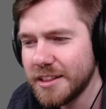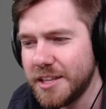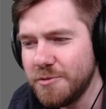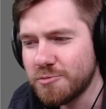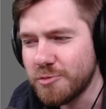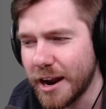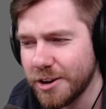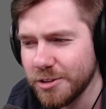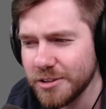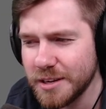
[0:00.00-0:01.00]
The
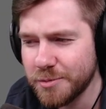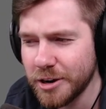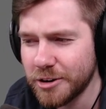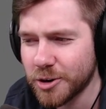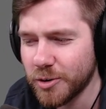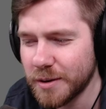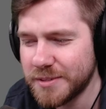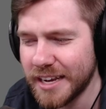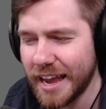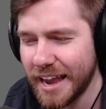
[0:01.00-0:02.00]
regular Liberator going up
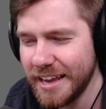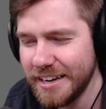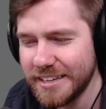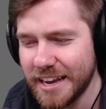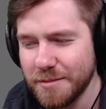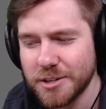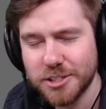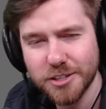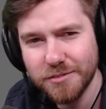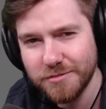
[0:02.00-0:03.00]
to 80
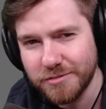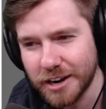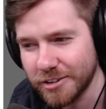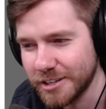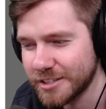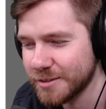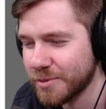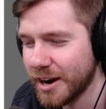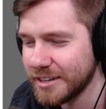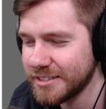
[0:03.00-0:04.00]
damage. Very
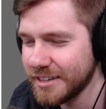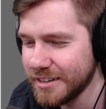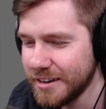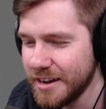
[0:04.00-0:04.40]
surprising.